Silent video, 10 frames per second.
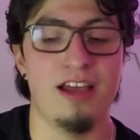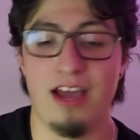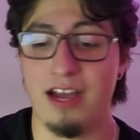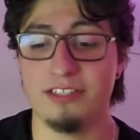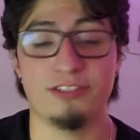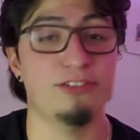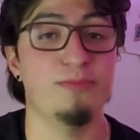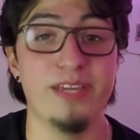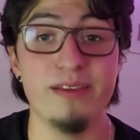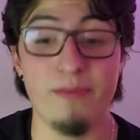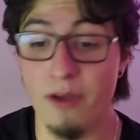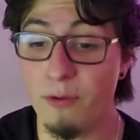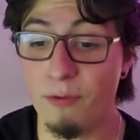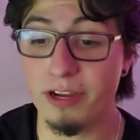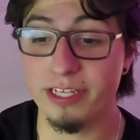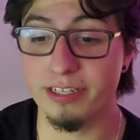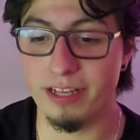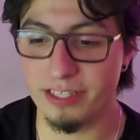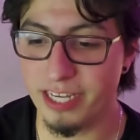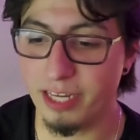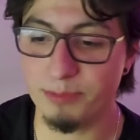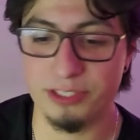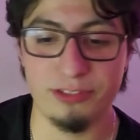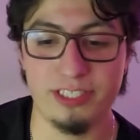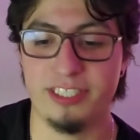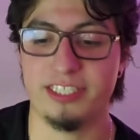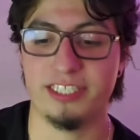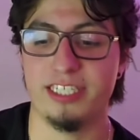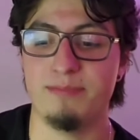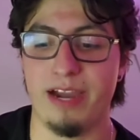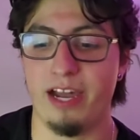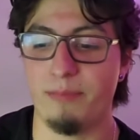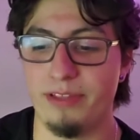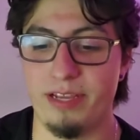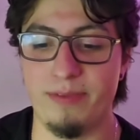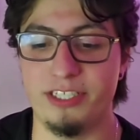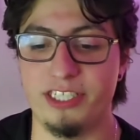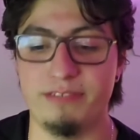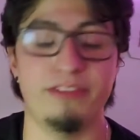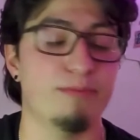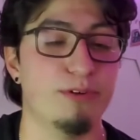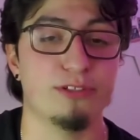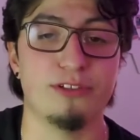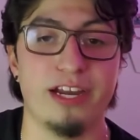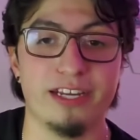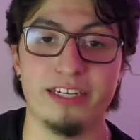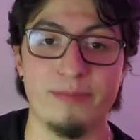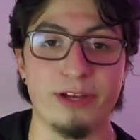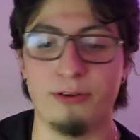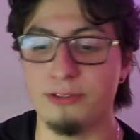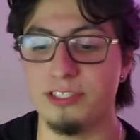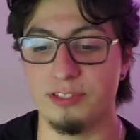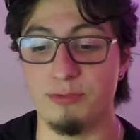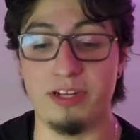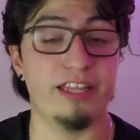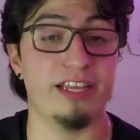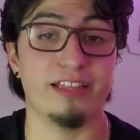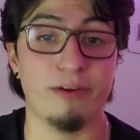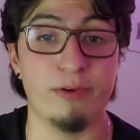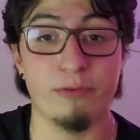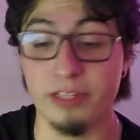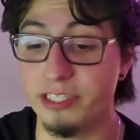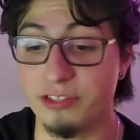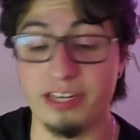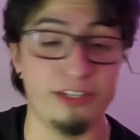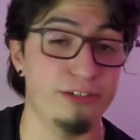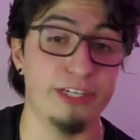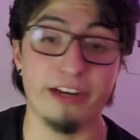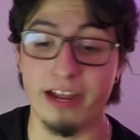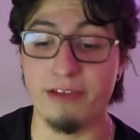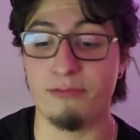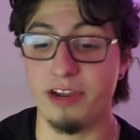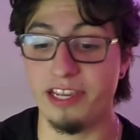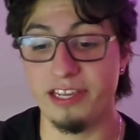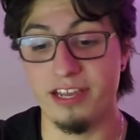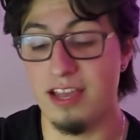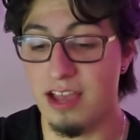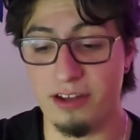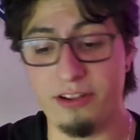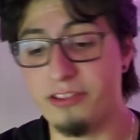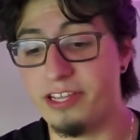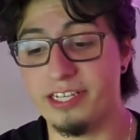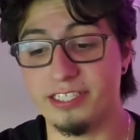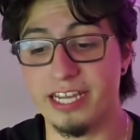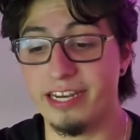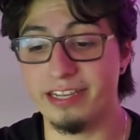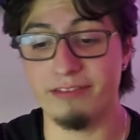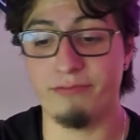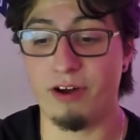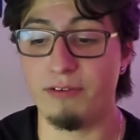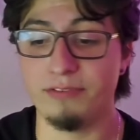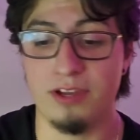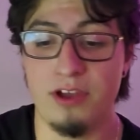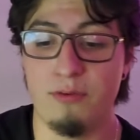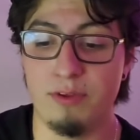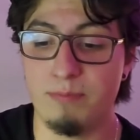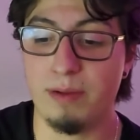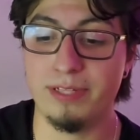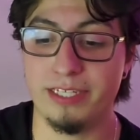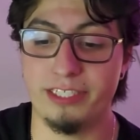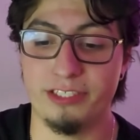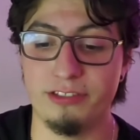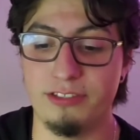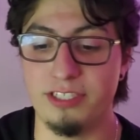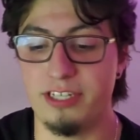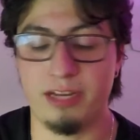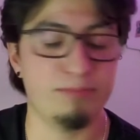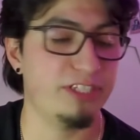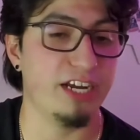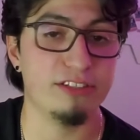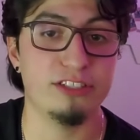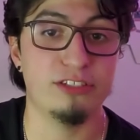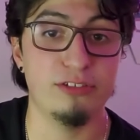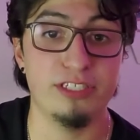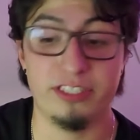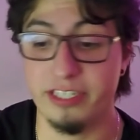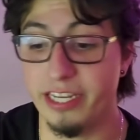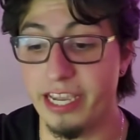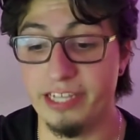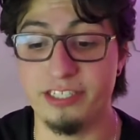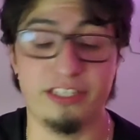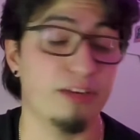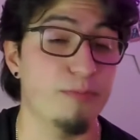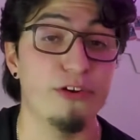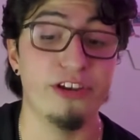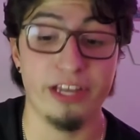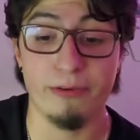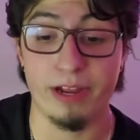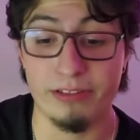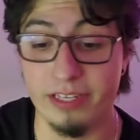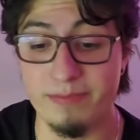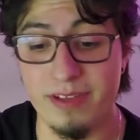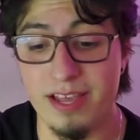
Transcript: Uh, so to me, working to help students succeed by helping them achieve their personal academic goals is one thing that we really try to do here at FYE. Another thing is getting involved with public issues to help challenge students to engage in the community around them.